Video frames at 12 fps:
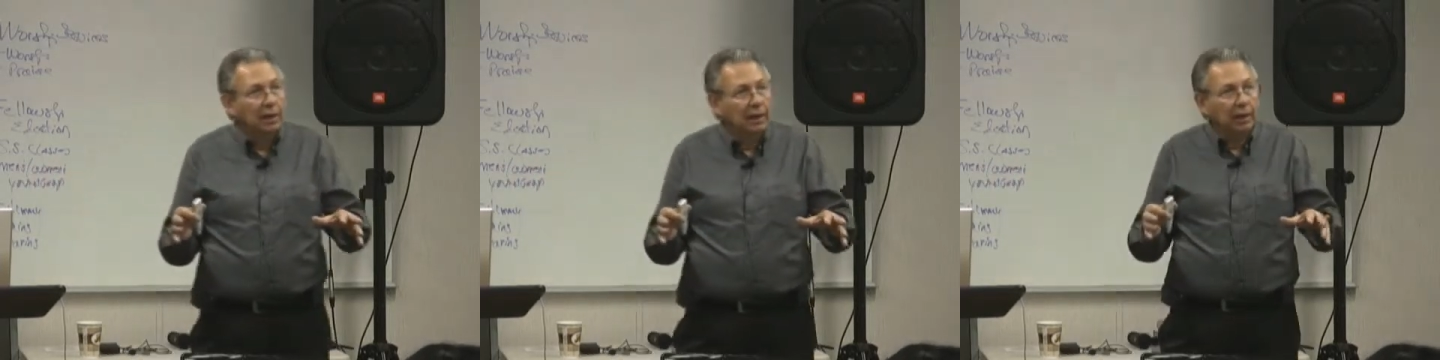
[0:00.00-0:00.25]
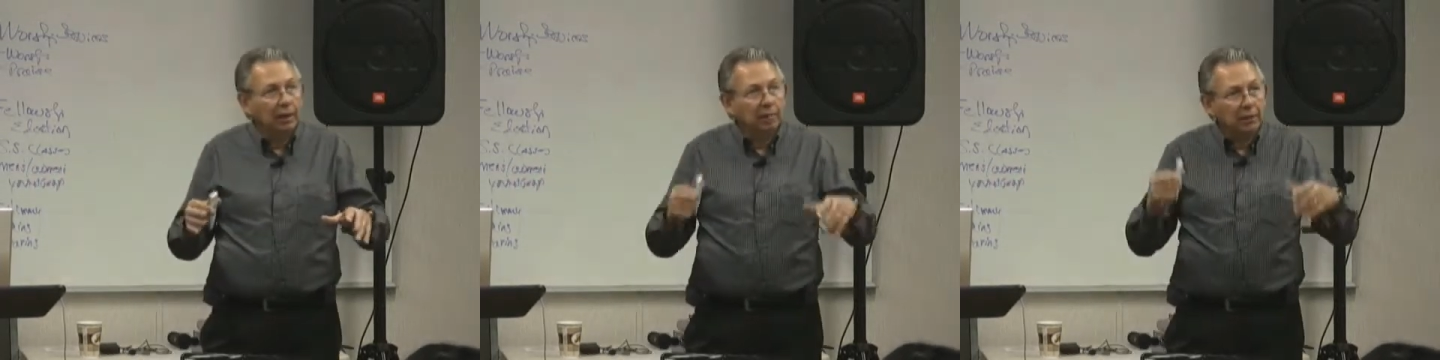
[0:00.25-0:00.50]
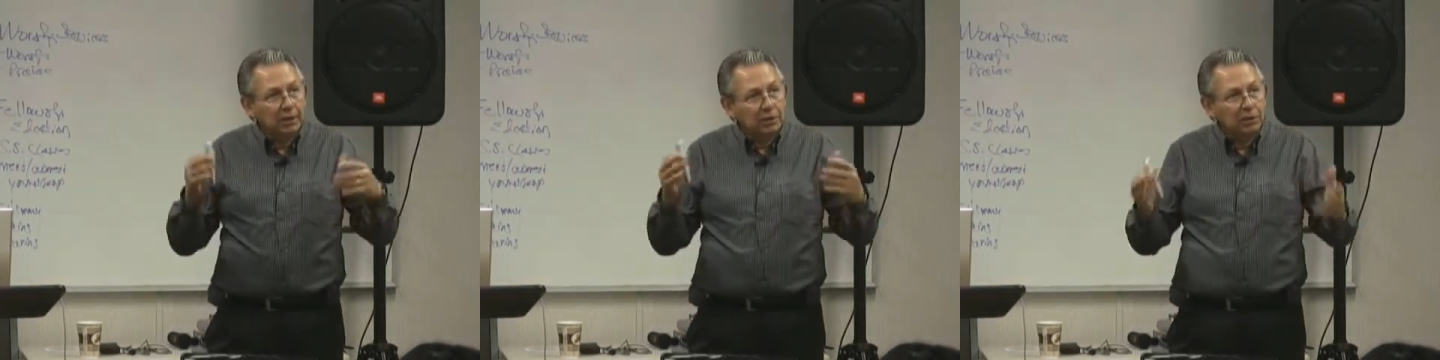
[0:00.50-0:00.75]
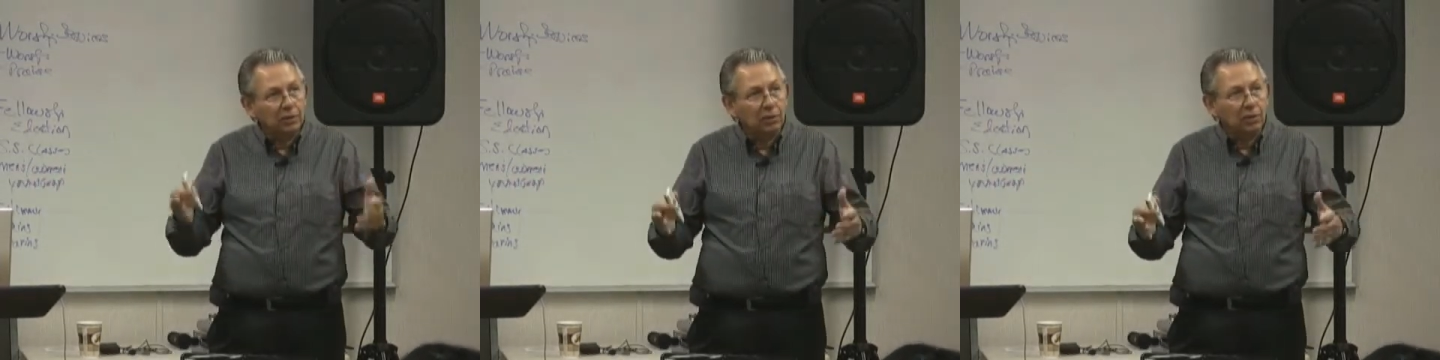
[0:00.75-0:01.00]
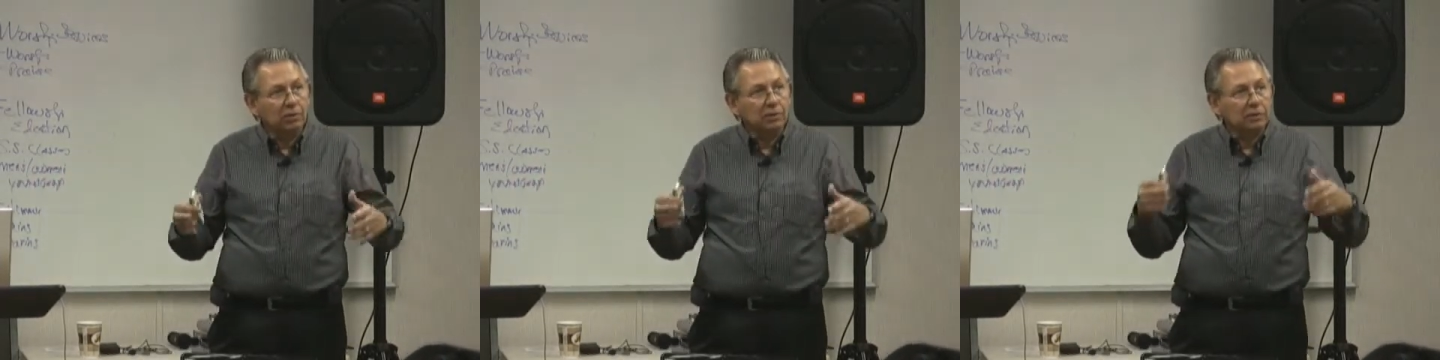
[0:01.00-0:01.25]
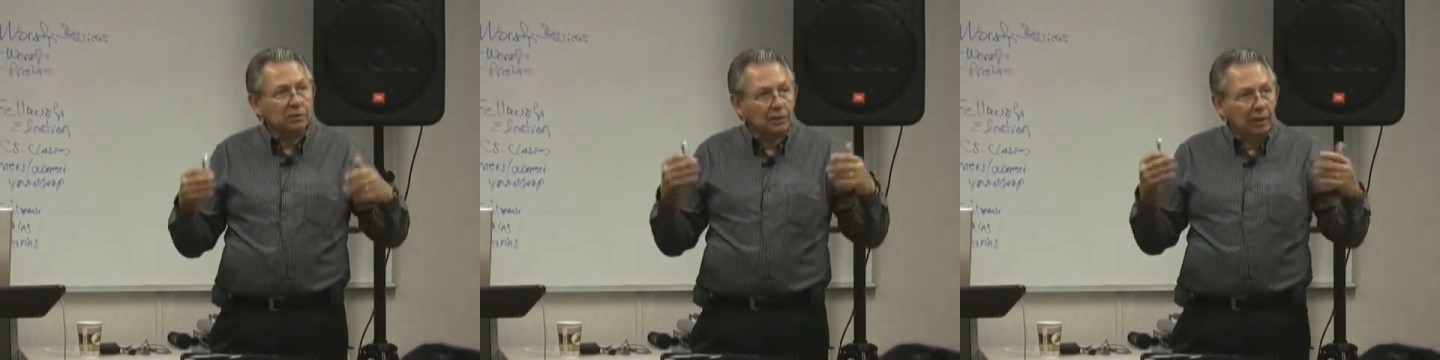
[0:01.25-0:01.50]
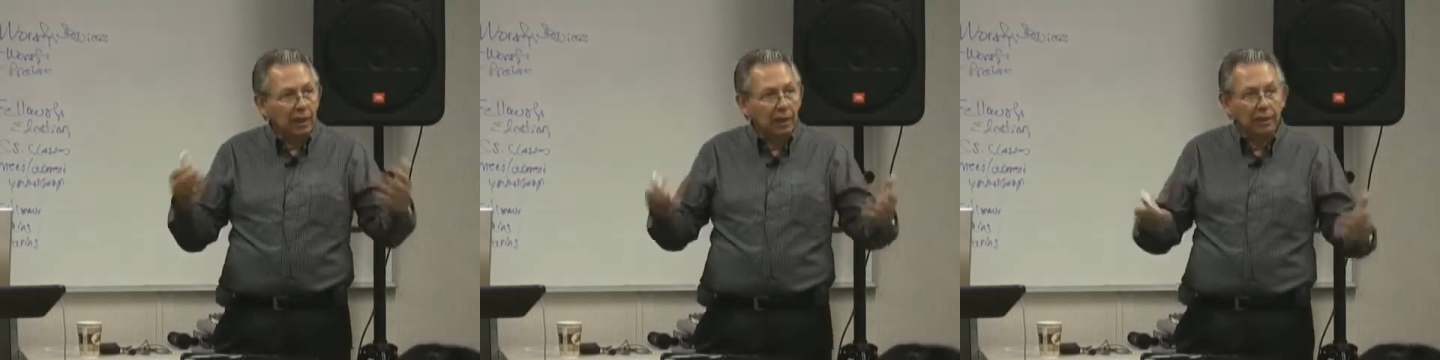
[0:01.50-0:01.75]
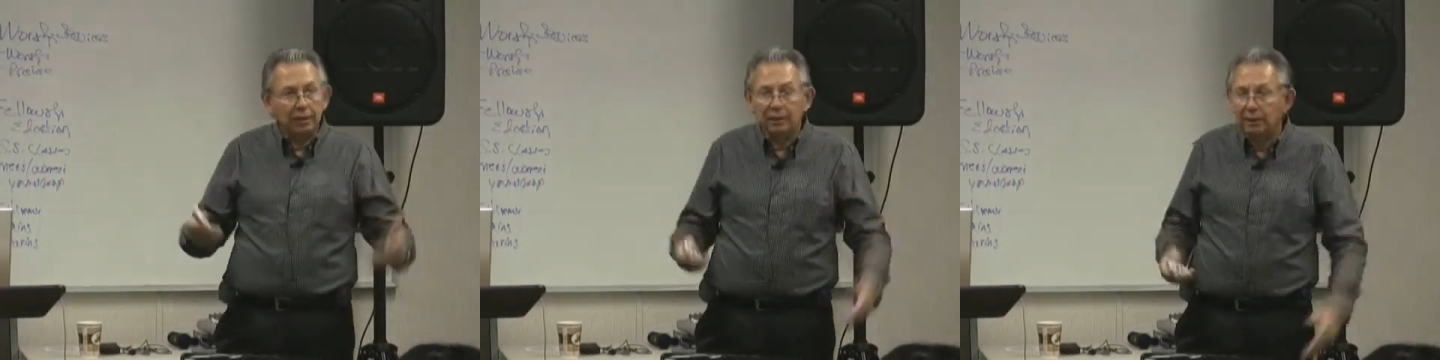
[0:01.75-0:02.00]
and mention those.
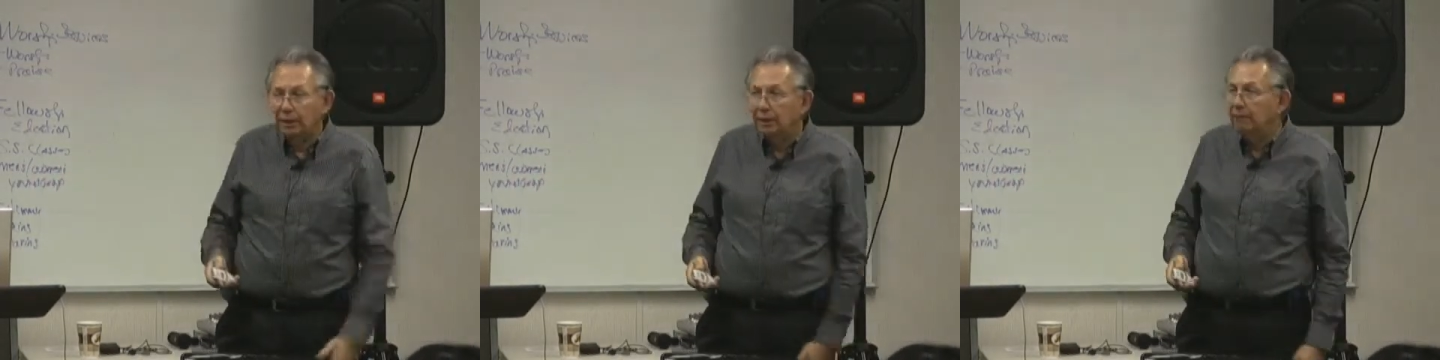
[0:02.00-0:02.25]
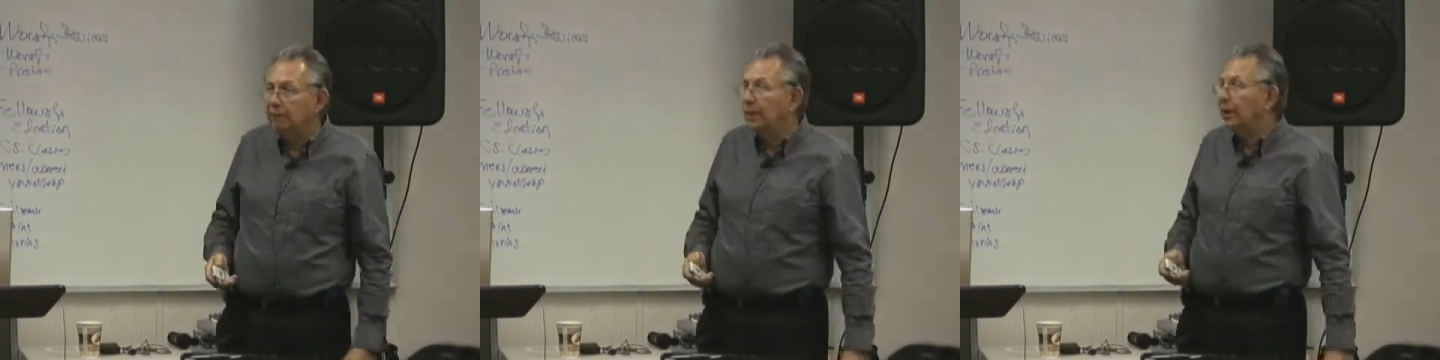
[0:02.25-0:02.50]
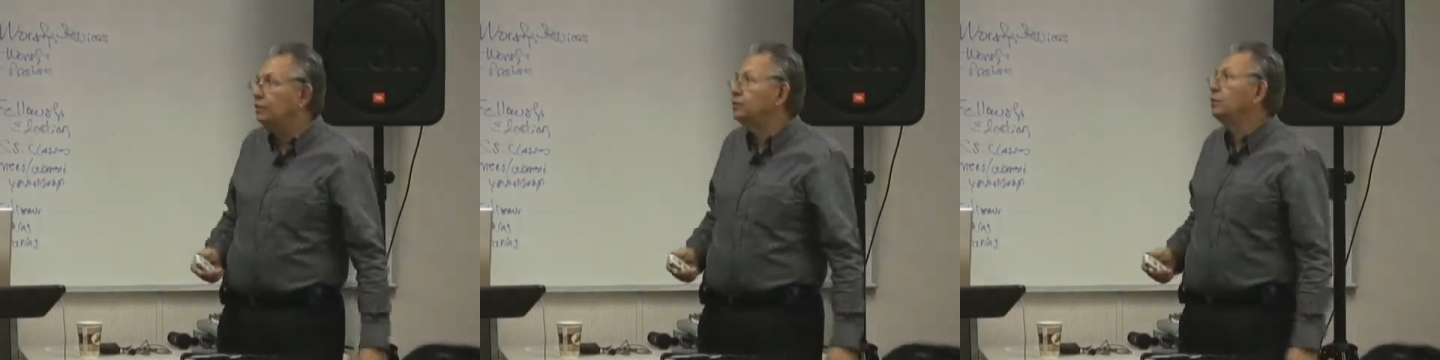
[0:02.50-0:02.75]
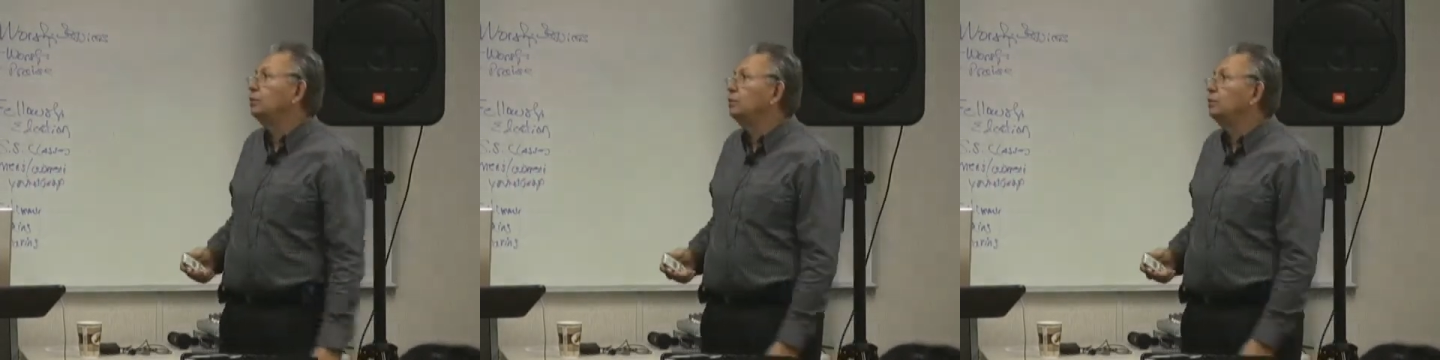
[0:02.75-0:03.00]
And as you